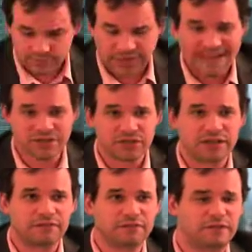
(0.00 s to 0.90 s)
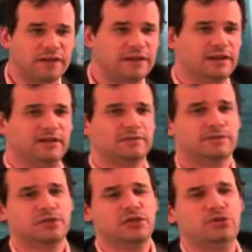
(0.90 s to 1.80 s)
canceling funding
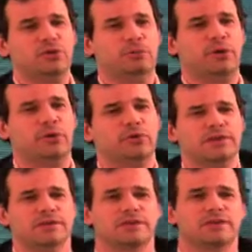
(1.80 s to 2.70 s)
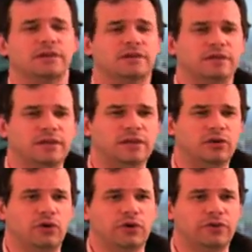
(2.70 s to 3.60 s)
to opponents of the
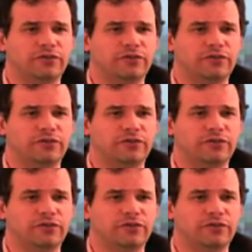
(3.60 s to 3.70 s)
oil